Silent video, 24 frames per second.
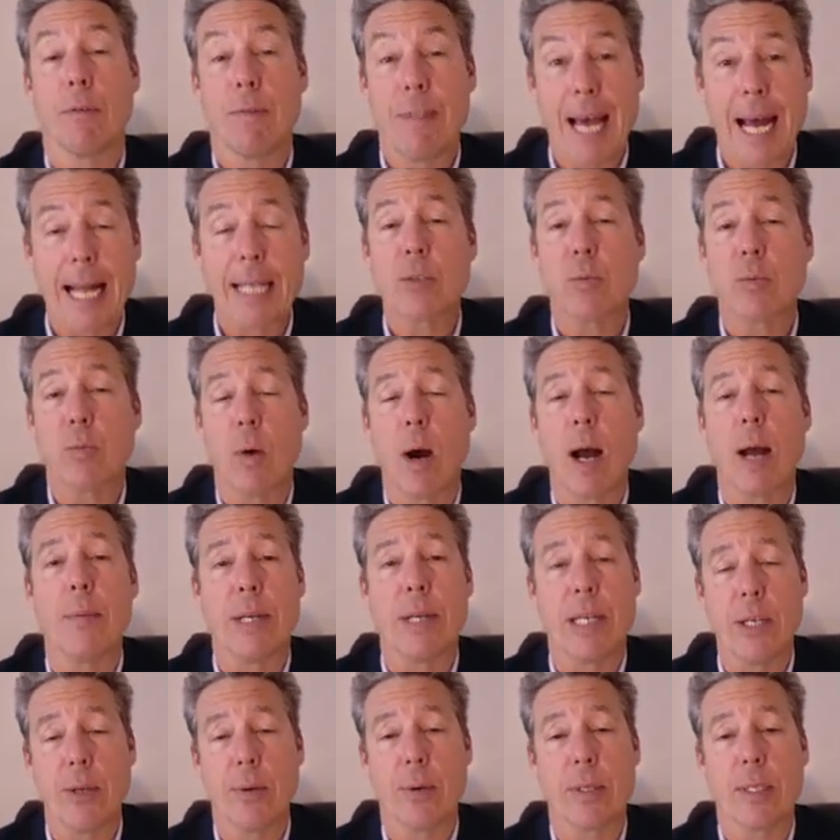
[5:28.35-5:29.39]
So that's
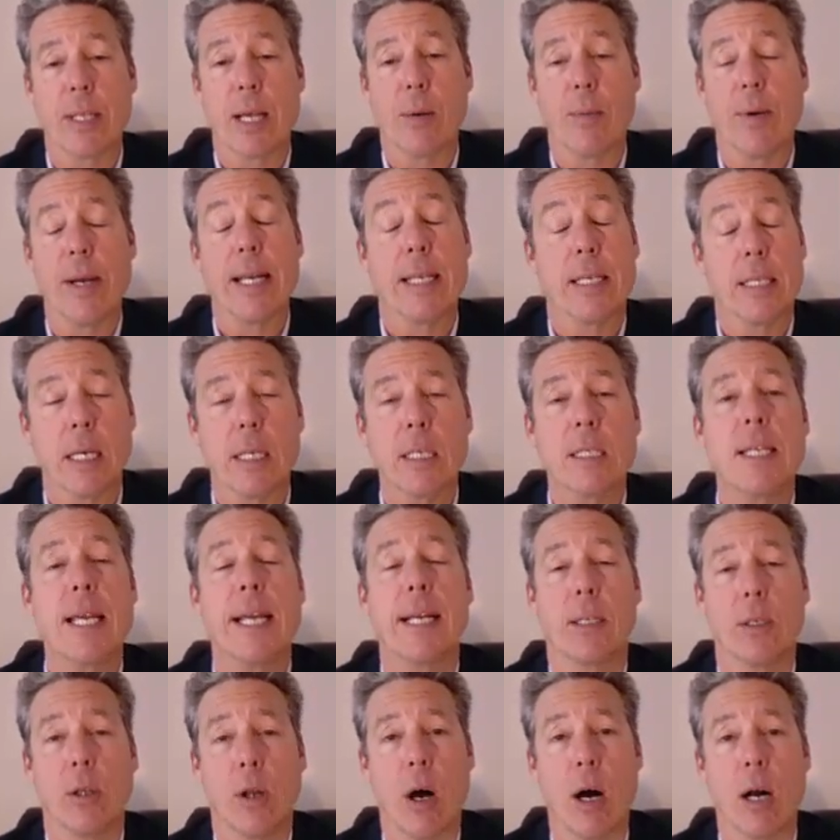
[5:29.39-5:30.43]
why we do it that way. It
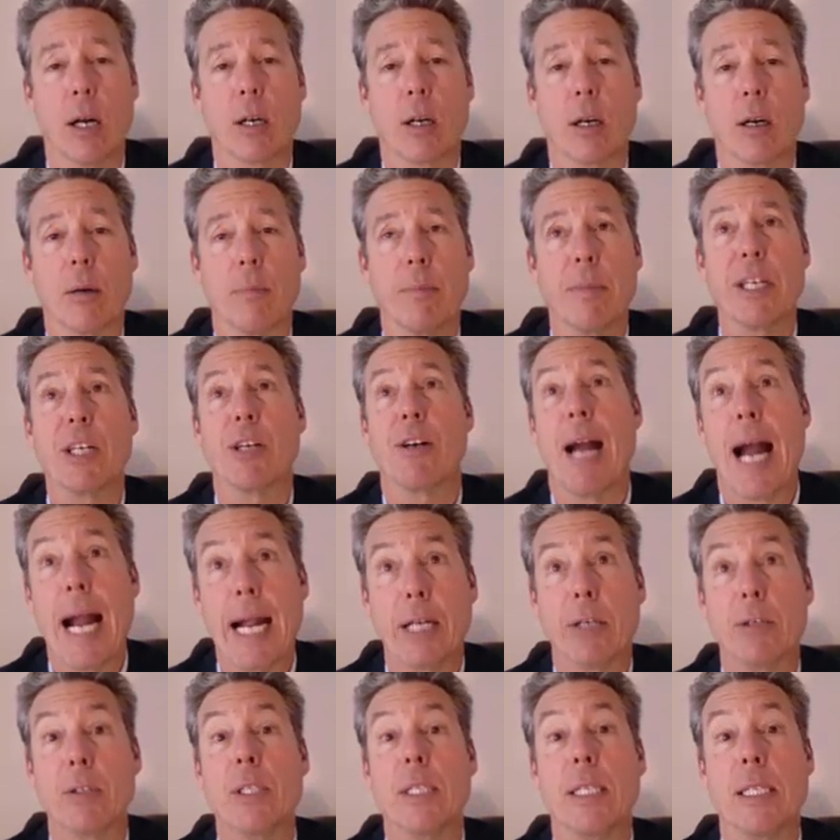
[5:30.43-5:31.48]
does take longer, but
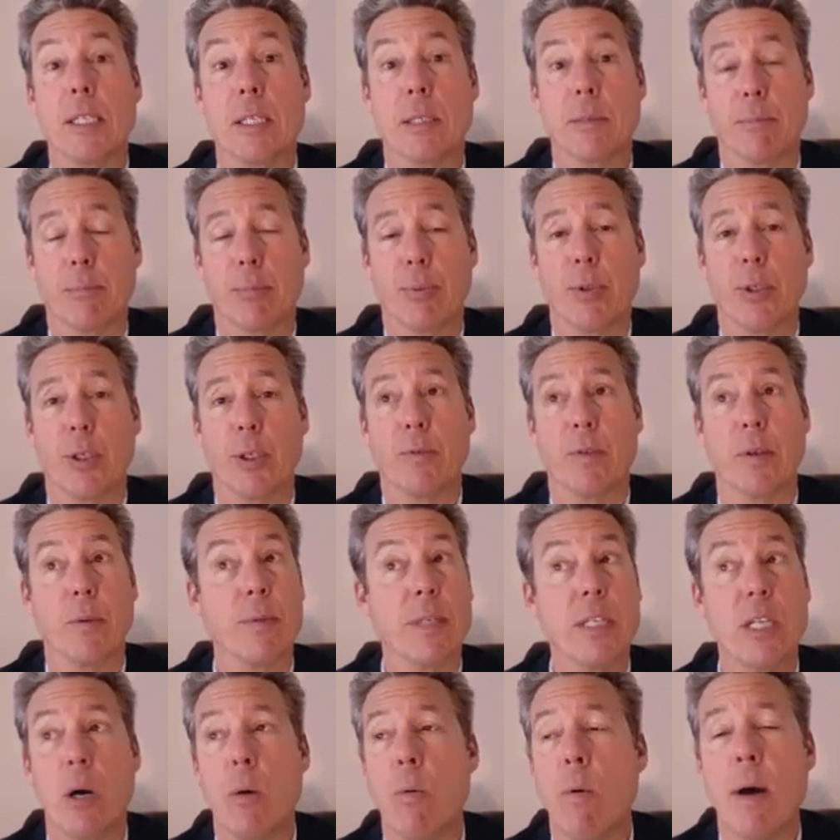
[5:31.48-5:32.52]
your accuracy is
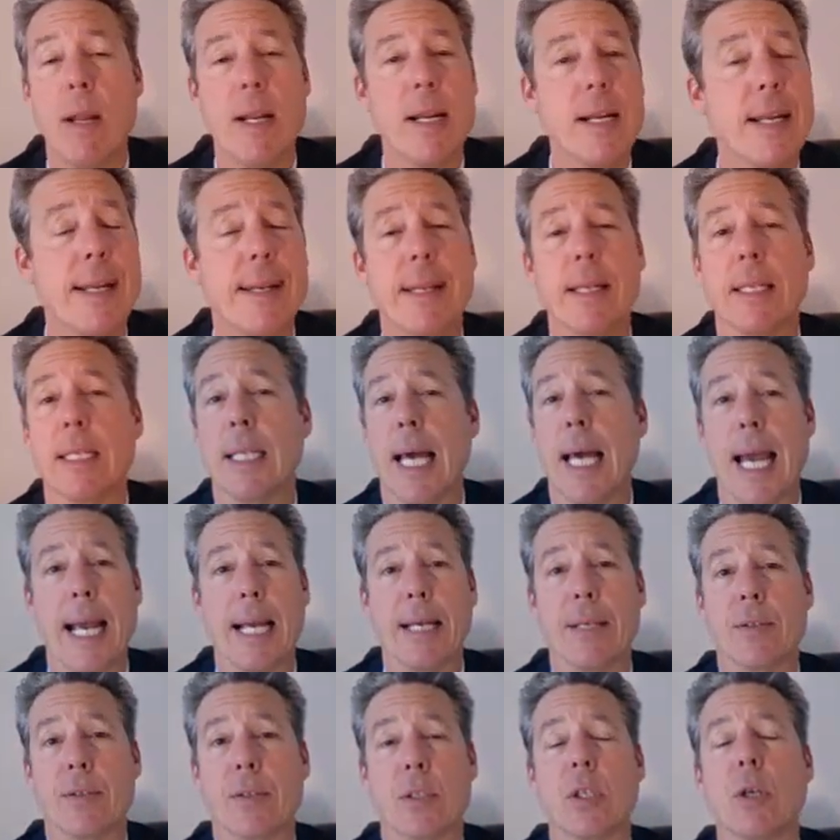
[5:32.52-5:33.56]
improved, and we don't want any
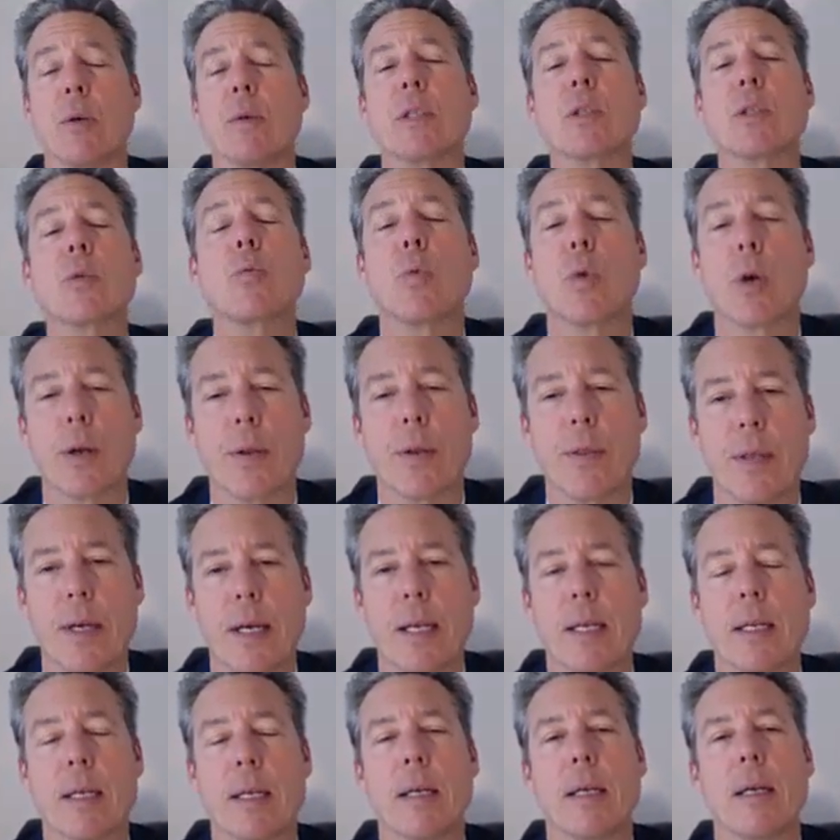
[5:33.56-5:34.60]
delays, so it's
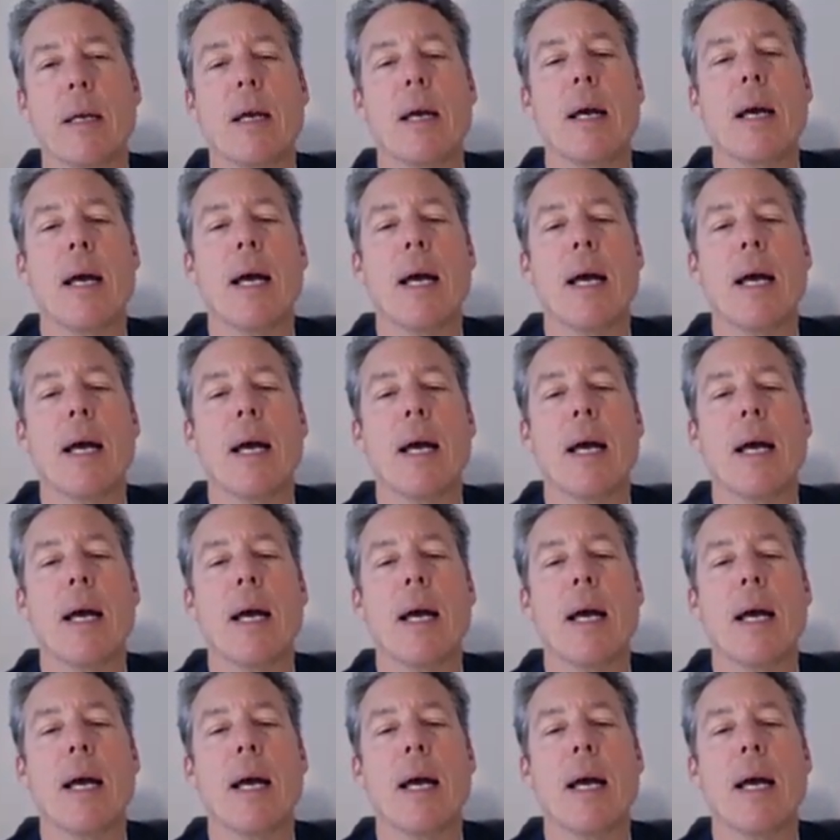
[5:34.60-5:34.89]
worth it.